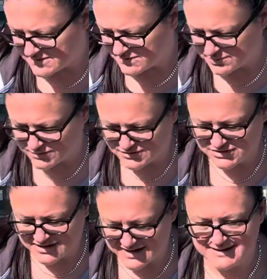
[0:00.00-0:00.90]
spuds.
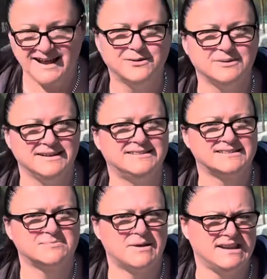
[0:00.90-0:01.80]
I now need the
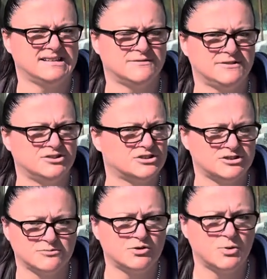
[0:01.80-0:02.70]
space for just
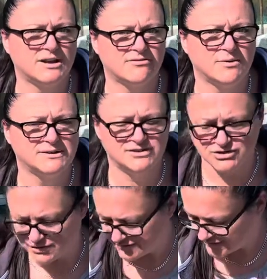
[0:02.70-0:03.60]
some quick growing
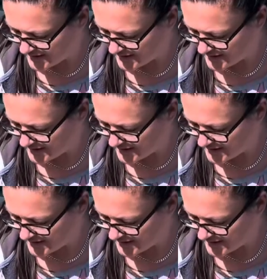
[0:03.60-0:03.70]
stuff.